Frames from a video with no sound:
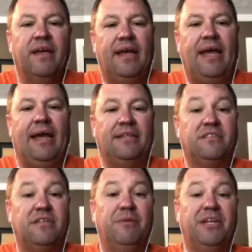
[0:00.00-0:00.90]
and
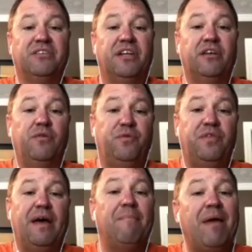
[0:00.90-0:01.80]
somebody's going to go through
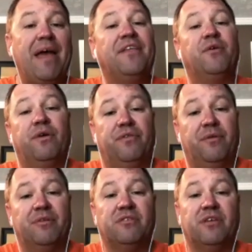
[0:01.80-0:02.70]
that manual with him.
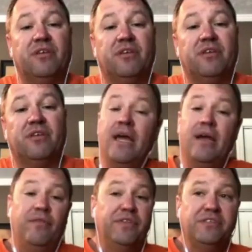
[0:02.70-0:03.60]
It's like, look,
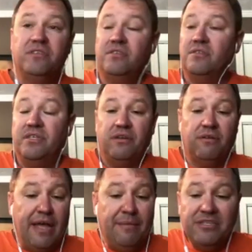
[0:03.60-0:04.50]
this is you
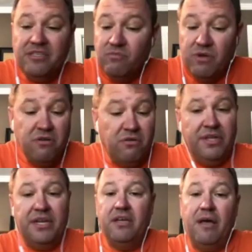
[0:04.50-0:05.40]
know ABC Window
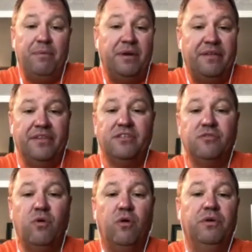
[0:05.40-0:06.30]
Cleaning Company, and this is
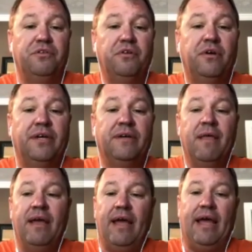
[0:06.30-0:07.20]
what we're doing.
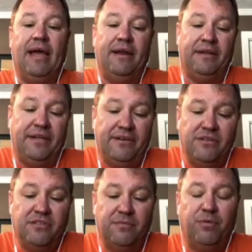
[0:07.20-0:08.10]
And
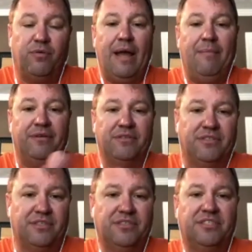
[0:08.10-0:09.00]
here's the parameters
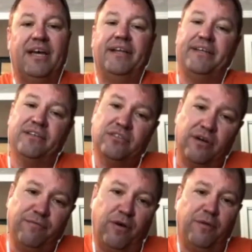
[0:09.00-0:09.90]
that are set. Here's our
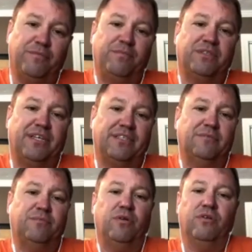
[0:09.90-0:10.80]
fall
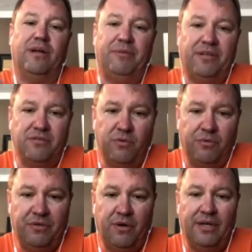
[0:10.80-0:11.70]
protection program. Here's what
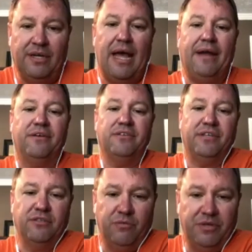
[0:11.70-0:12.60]
we do on ladders.
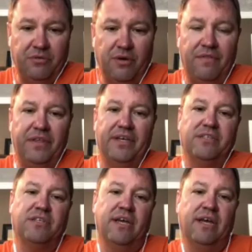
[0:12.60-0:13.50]
Here's what we do on
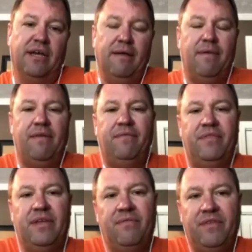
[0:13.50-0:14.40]
this. And
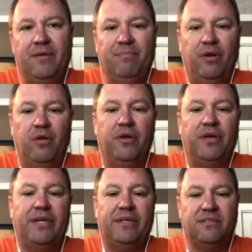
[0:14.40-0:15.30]
then the
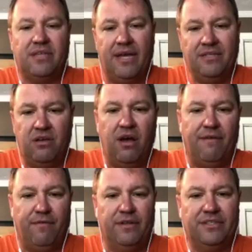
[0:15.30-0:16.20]
employee signs off
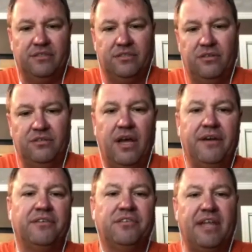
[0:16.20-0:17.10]
on a certain
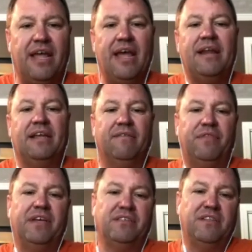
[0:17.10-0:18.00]
understanding of
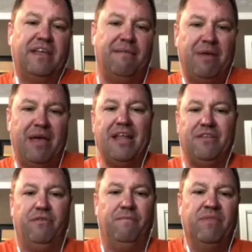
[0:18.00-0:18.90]
things in that manual.
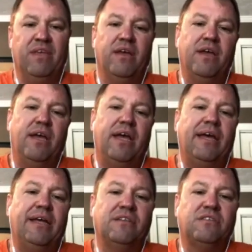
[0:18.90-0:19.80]
Yeah.
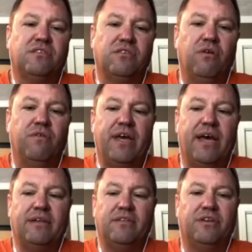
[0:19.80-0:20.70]
And so
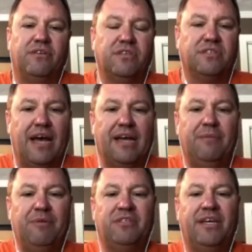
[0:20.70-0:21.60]
that there's a
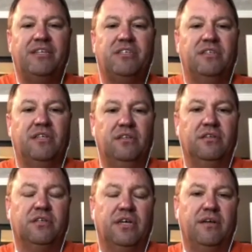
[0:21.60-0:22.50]
documentation that look,
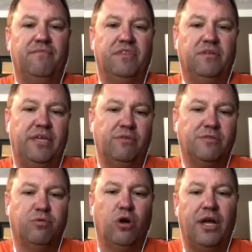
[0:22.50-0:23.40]
uh, he was
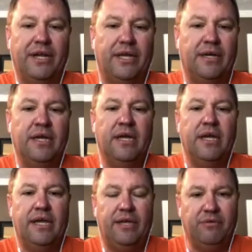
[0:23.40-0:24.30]
brought in,
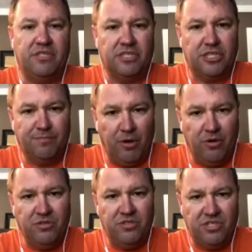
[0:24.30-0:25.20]
he was
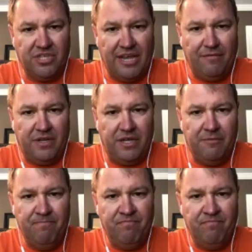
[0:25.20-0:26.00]
exposed to safety,